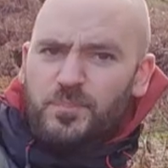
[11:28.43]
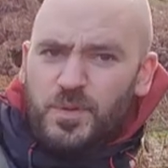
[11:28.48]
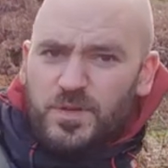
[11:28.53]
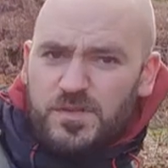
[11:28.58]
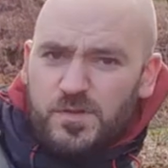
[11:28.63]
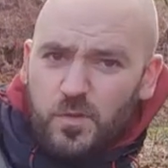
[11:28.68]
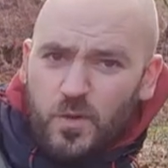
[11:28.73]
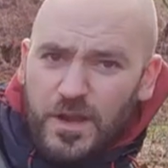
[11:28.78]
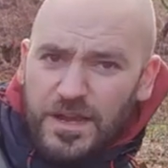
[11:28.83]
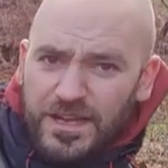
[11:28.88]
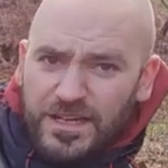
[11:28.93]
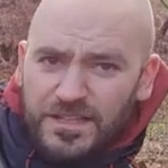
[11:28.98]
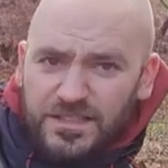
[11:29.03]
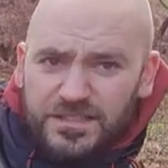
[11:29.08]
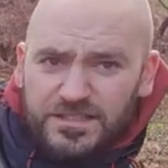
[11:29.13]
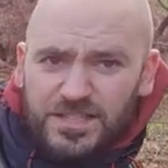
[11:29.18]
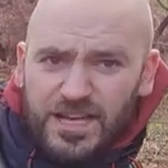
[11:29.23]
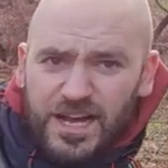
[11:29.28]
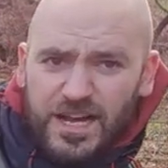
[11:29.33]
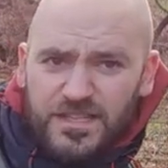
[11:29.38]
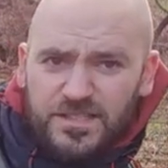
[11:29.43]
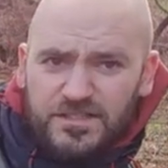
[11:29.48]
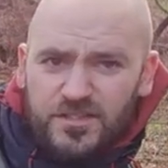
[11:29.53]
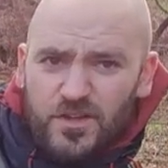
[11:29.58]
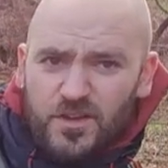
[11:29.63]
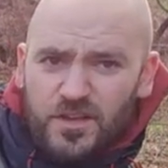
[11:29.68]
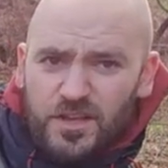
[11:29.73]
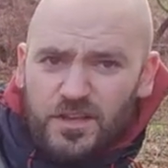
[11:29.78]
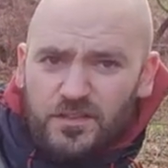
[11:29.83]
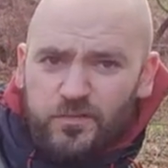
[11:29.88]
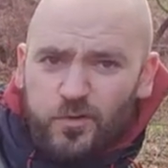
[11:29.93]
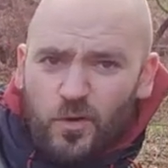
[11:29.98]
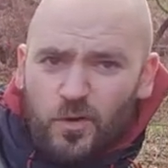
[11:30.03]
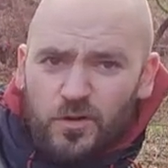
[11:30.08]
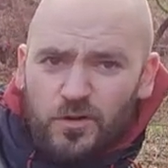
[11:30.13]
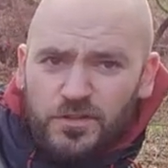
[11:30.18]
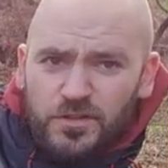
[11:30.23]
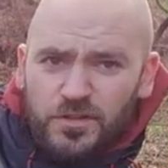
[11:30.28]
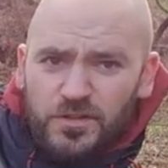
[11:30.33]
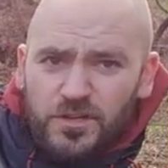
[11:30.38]
between a size
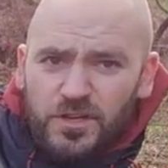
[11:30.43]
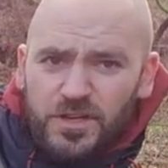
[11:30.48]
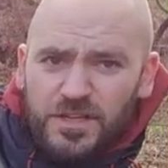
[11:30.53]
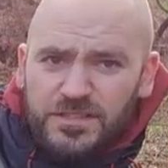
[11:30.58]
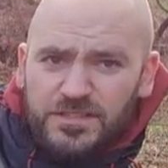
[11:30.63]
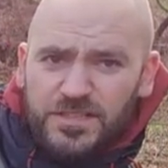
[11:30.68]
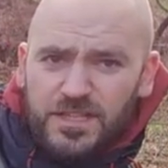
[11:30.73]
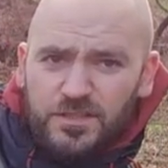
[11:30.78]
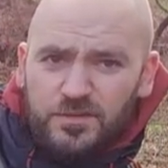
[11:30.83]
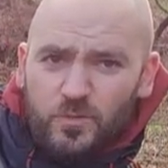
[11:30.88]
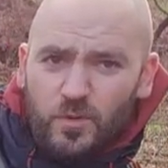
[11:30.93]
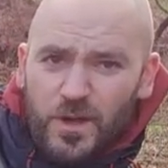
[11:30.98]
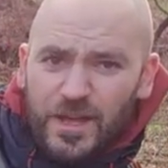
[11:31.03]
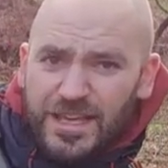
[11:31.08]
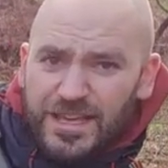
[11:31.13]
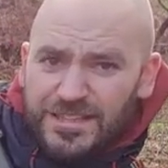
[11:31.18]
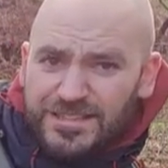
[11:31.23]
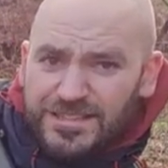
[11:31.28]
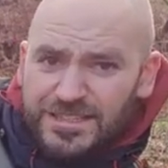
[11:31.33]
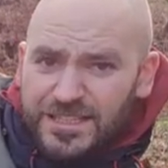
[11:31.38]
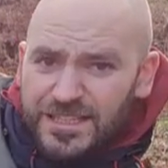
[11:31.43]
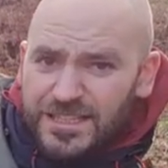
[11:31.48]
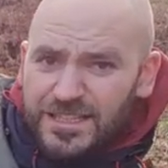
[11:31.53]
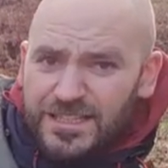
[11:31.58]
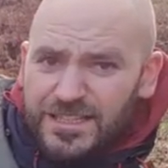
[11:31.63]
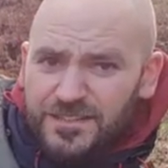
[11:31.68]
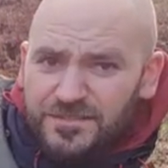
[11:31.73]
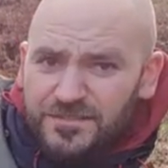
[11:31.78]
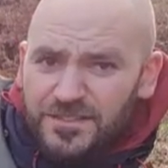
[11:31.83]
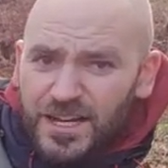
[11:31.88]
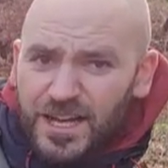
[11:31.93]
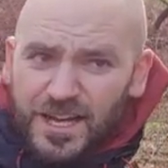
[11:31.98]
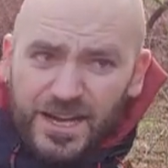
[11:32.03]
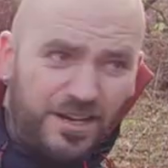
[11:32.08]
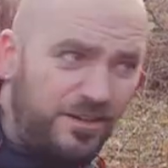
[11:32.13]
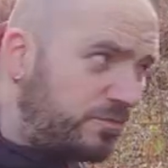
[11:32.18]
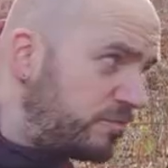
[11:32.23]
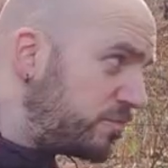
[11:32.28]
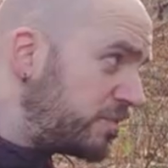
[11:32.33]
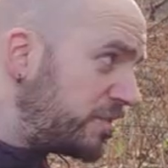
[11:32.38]
34 and a 36 waist. That
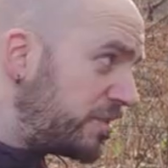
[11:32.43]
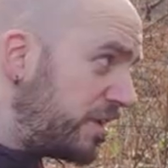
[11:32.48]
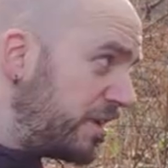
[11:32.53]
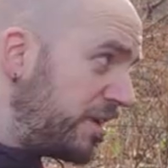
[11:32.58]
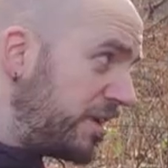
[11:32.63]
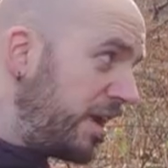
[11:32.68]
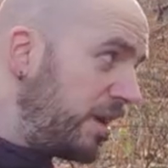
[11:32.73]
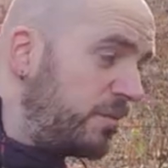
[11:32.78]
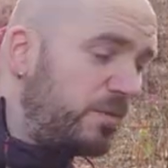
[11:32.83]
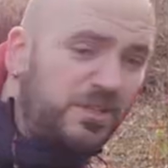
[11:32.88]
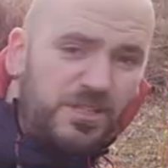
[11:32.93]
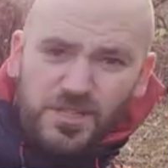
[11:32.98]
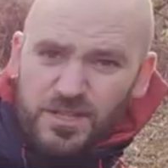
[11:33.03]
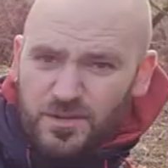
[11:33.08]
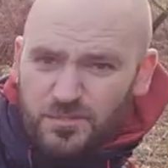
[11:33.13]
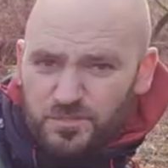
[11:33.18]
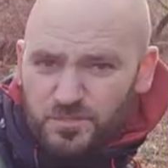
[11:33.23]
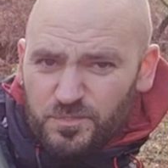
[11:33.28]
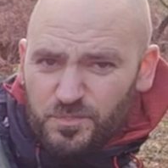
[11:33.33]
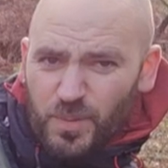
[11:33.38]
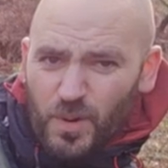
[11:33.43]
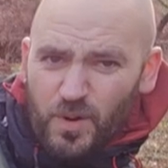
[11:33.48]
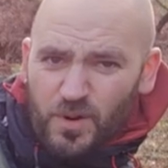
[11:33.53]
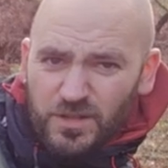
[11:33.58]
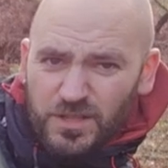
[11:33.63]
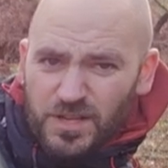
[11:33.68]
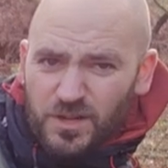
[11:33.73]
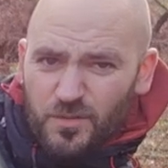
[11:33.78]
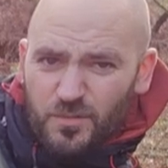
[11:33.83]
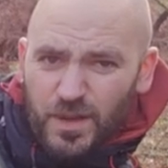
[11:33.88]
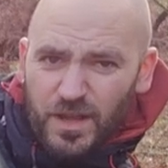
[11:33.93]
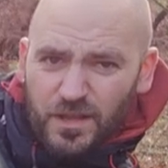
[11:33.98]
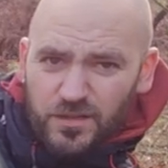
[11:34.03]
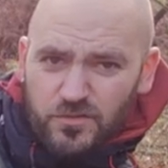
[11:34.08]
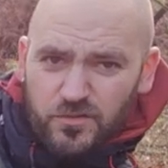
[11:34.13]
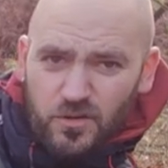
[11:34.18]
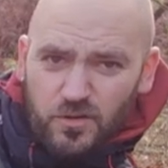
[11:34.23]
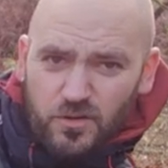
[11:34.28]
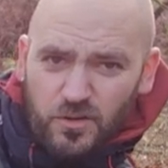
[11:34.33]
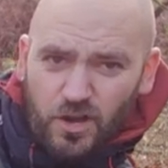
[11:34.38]
helps. I put a little bit of
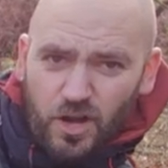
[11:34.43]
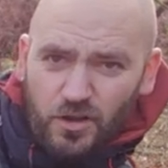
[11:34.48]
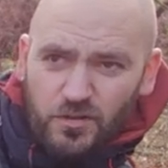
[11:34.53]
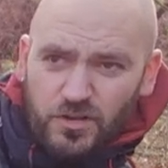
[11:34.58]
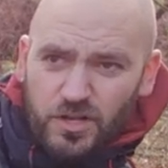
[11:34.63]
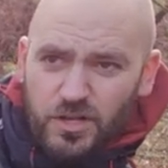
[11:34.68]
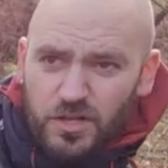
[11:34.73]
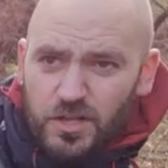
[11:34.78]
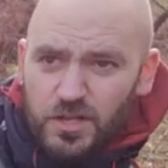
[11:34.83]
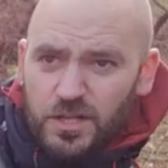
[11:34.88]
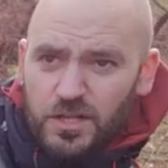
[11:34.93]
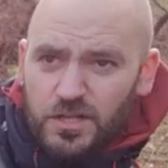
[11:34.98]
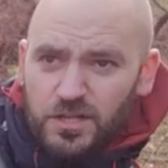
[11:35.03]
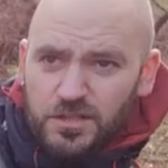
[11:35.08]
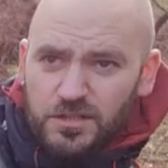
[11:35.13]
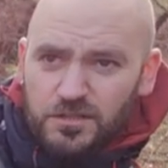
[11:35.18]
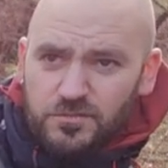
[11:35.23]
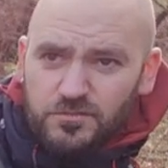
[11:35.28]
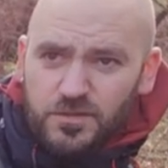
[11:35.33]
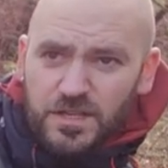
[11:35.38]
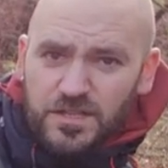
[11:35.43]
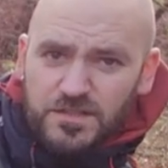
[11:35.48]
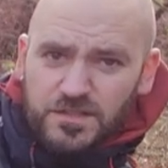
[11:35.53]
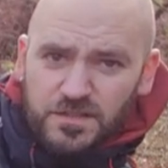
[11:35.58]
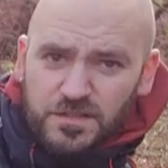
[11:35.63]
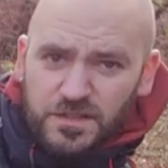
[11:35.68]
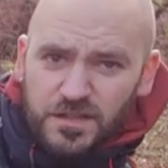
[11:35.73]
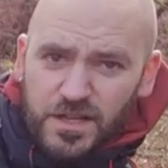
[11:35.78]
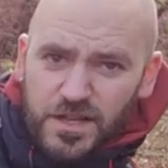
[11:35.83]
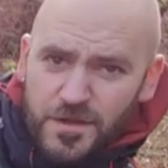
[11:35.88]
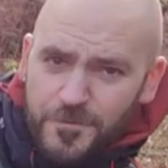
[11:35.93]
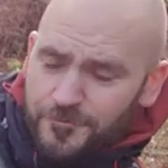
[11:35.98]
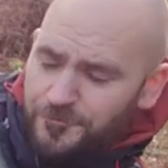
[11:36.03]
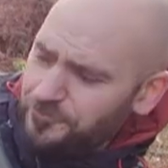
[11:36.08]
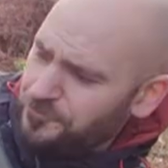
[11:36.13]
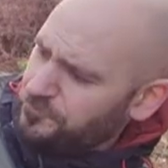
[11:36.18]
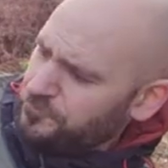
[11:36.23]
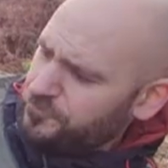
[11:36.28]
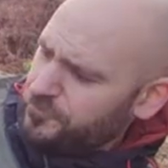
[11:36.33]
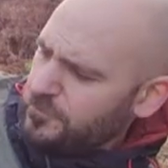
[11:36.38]
chunk on recently,
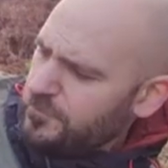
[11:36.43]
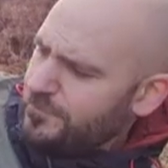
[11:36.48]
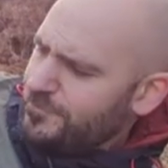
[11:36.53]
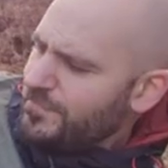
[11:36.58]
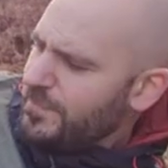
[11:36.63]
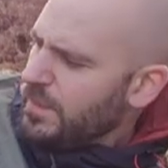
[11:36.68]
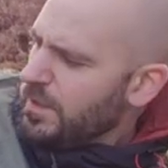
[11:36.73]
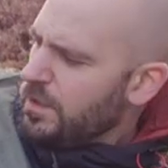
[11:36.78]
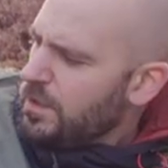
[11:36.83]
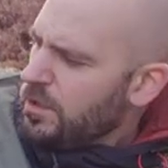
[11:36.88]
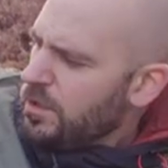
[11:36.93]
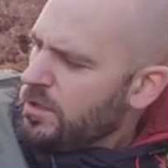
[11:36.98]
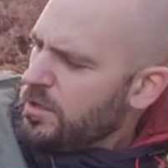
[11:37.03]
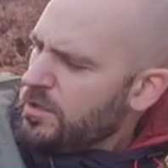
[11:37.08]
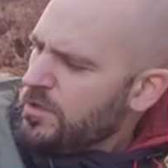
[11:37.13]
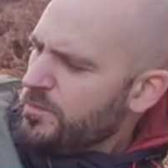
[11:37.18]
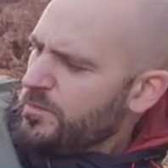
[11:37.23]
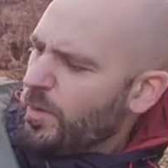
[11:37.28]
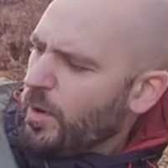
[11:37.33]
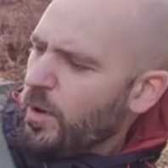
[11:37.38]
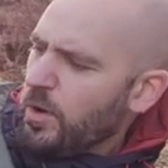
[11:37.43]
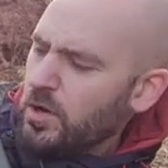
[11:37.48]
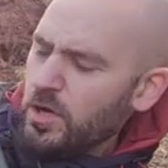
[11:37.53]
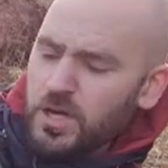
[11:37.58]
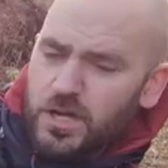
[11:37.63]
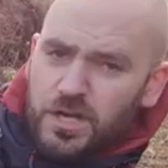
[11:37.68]
but